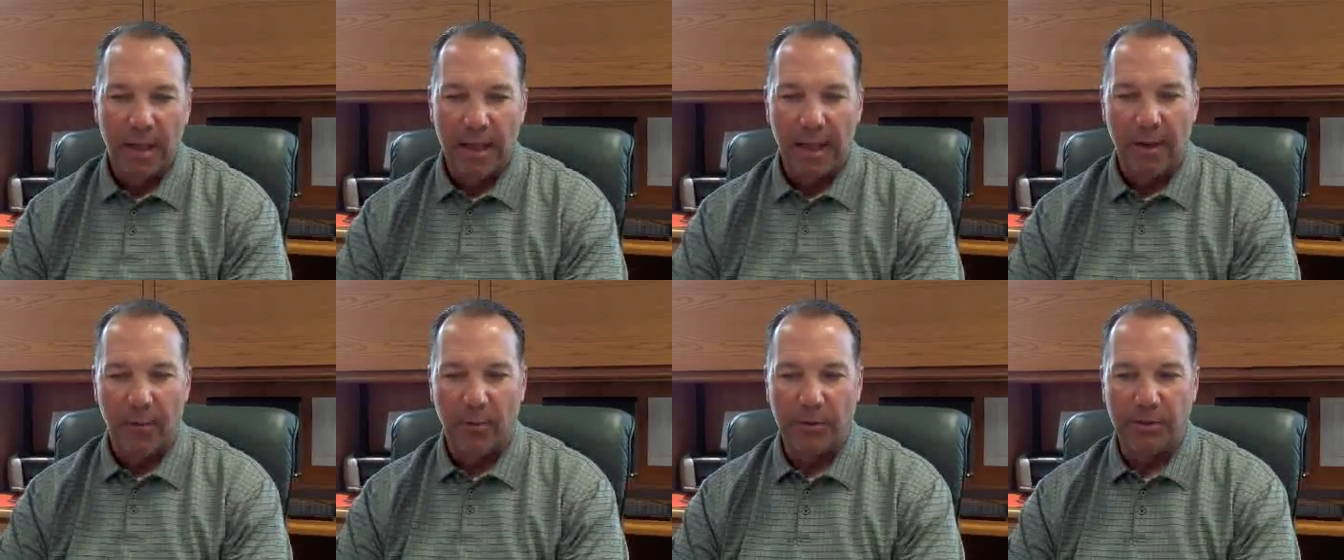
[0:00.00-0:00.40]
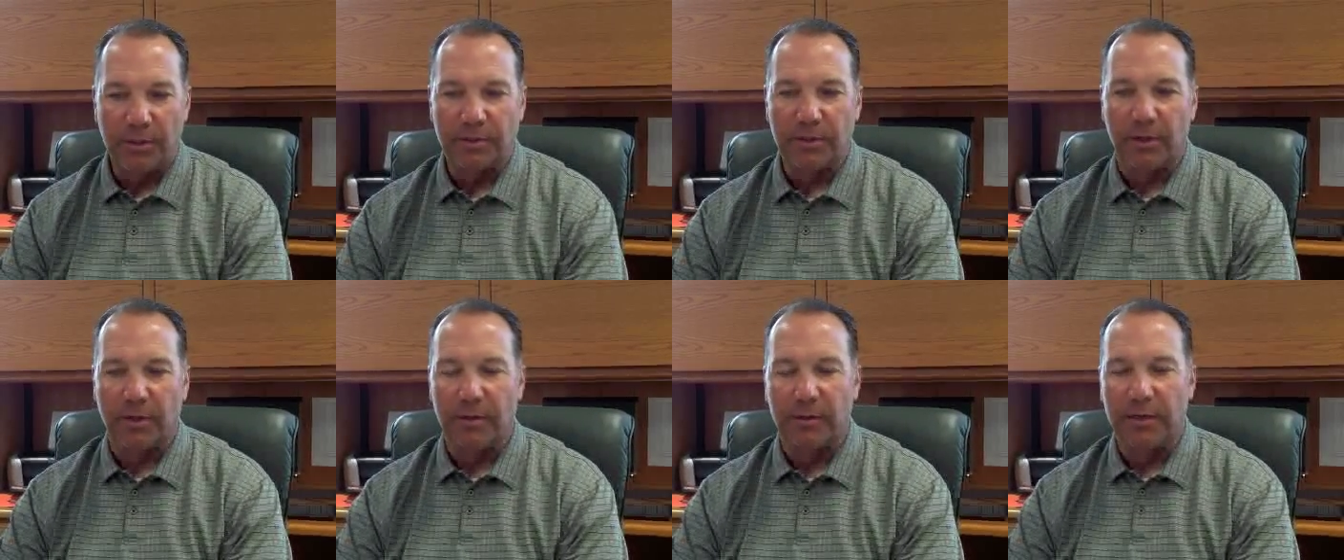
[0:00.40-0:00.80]
and we
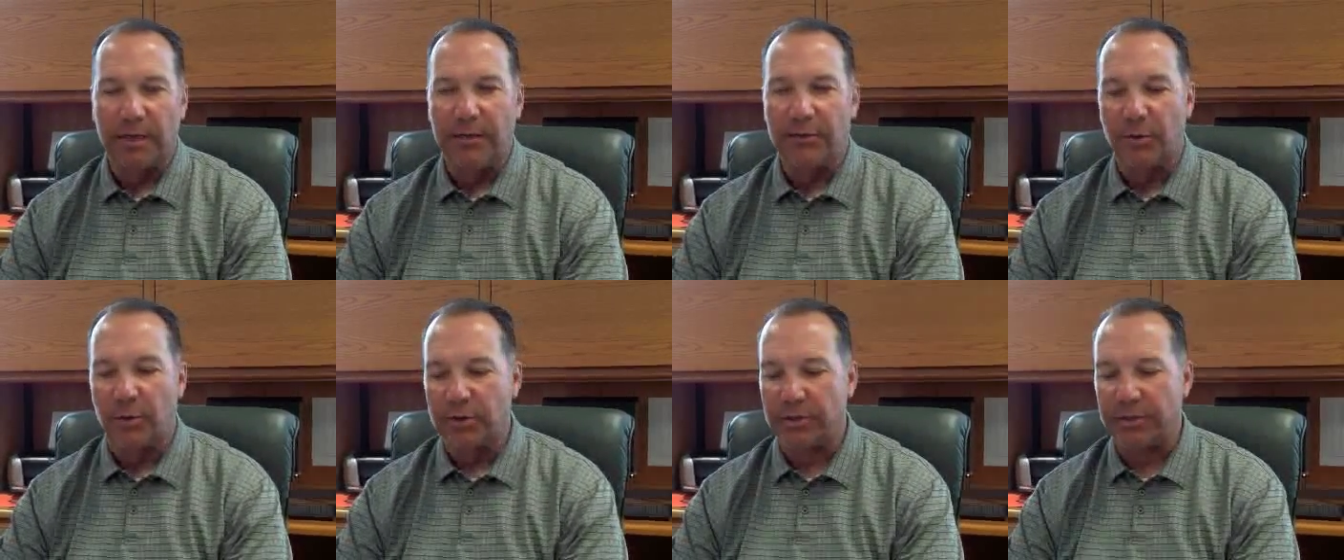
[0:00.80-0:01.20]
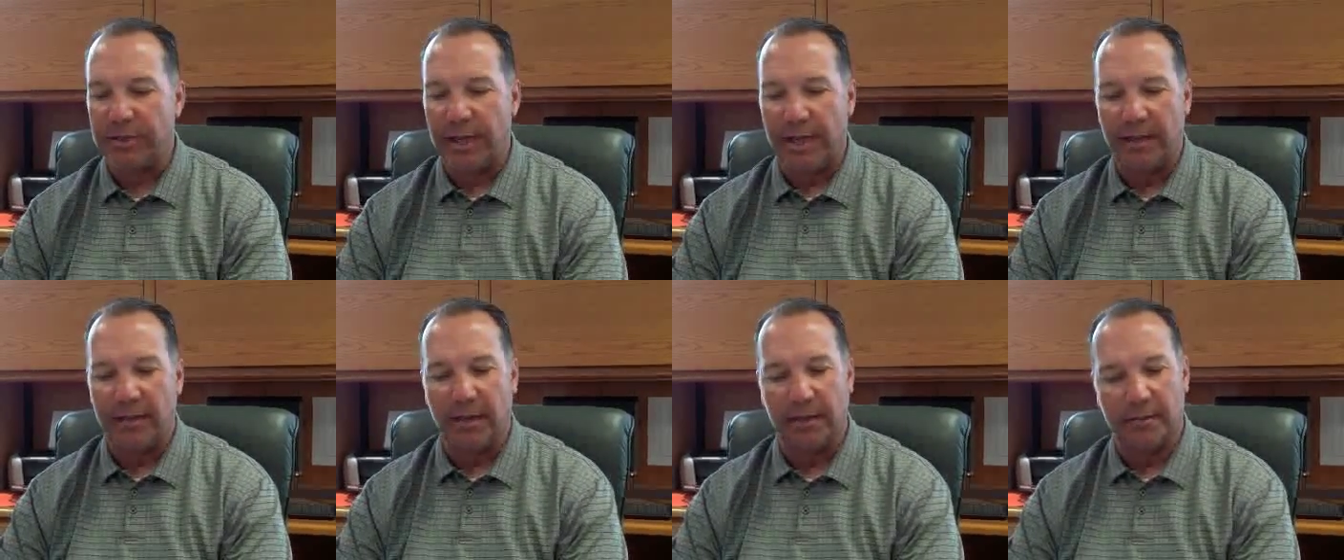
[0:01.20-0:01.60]
just need to
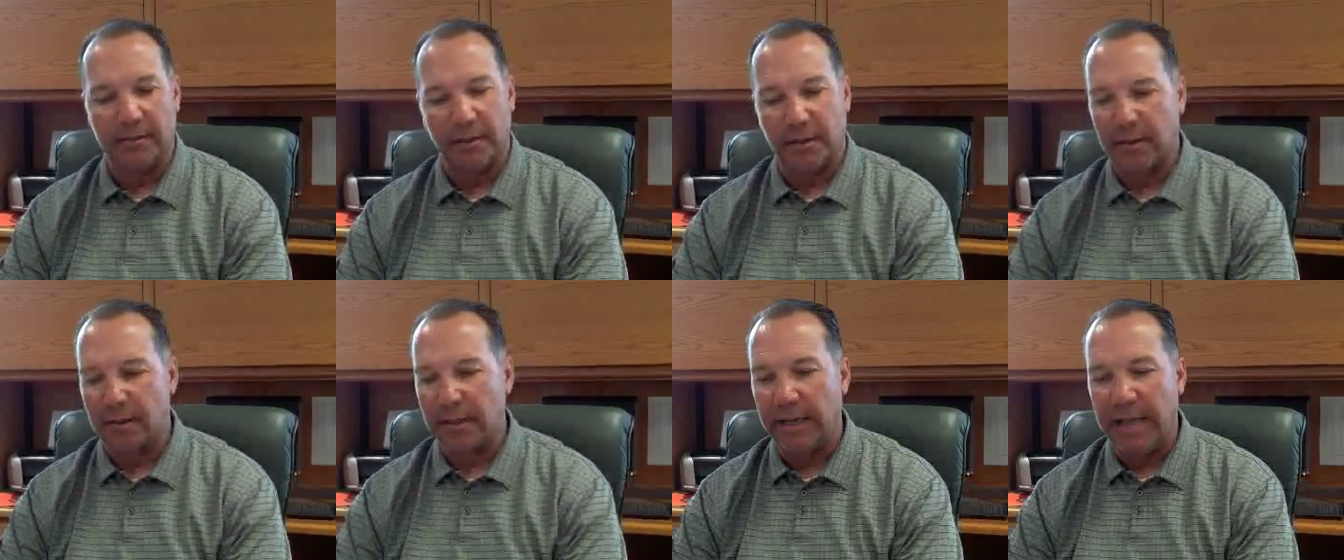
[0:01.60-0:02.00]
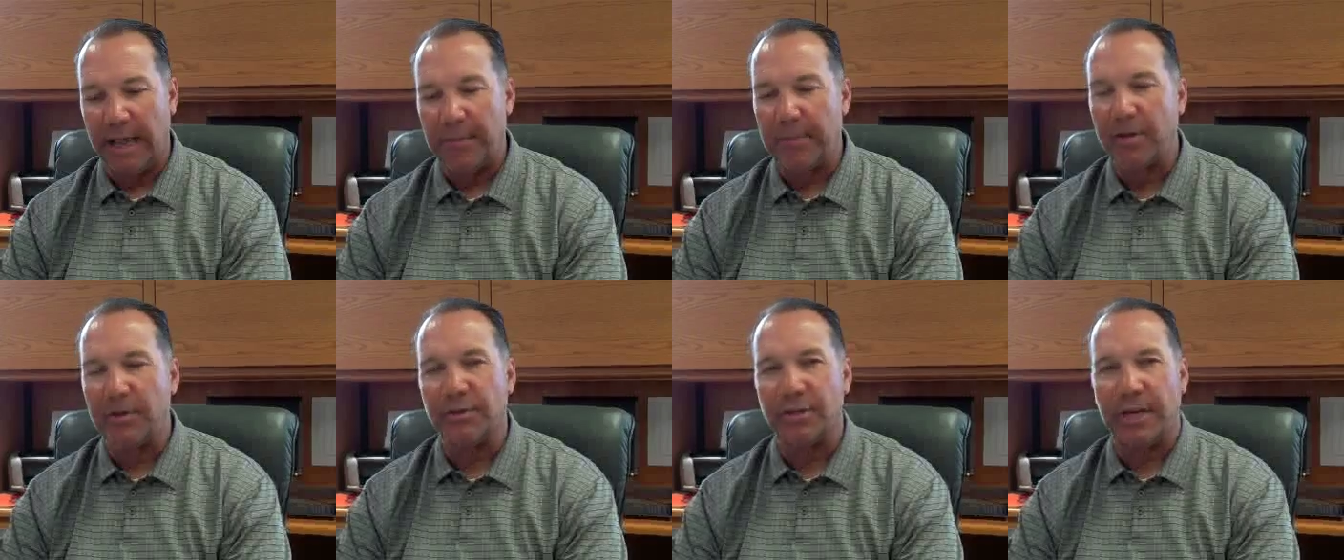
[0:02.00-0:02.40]
understand that uh, the
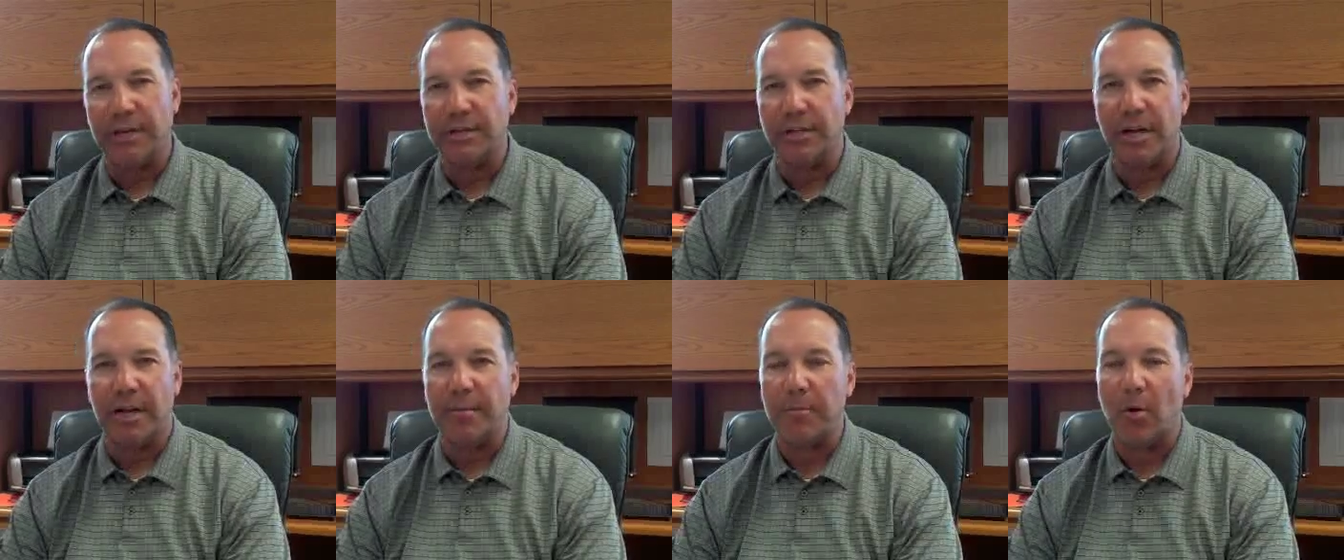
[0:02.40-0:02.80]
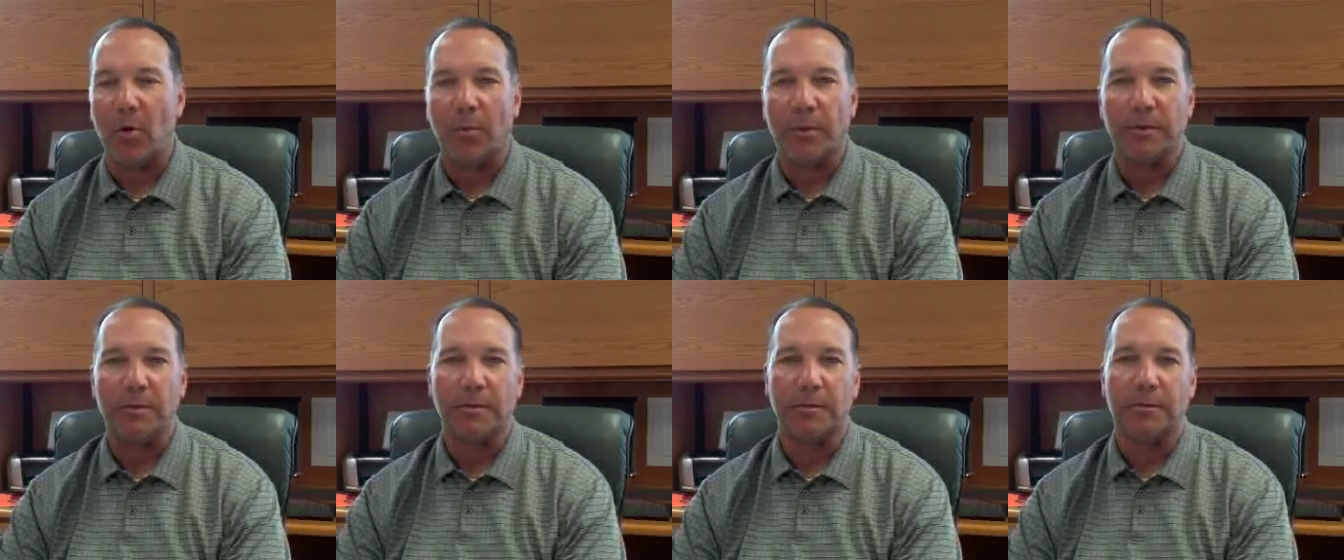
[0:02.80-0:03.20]
game can change at any
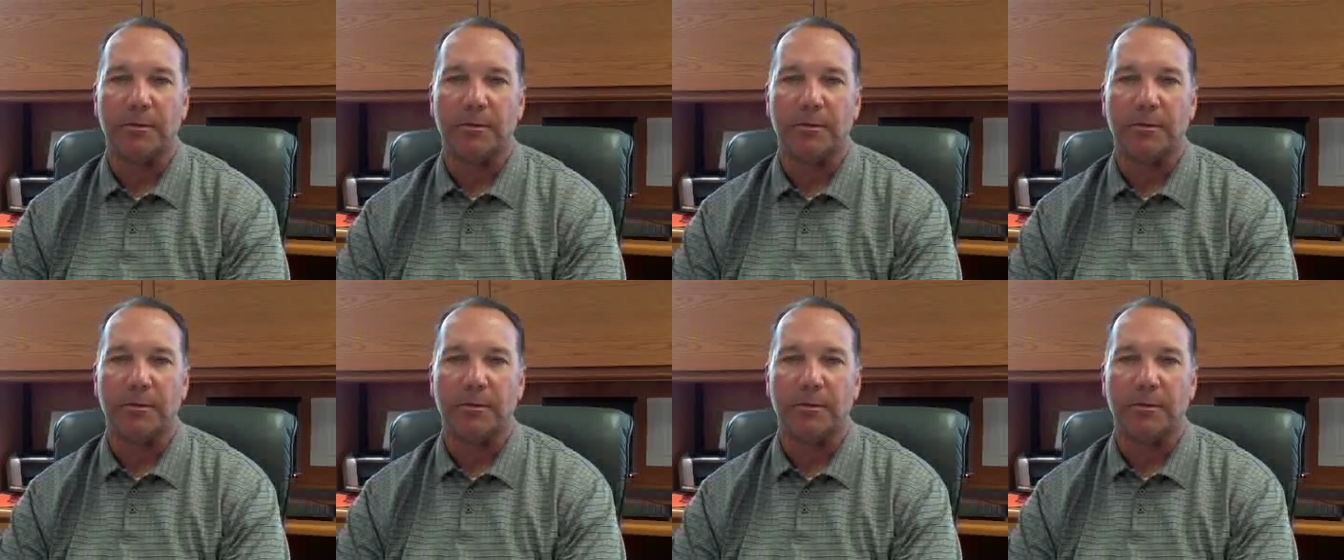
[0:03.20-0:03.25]
moment.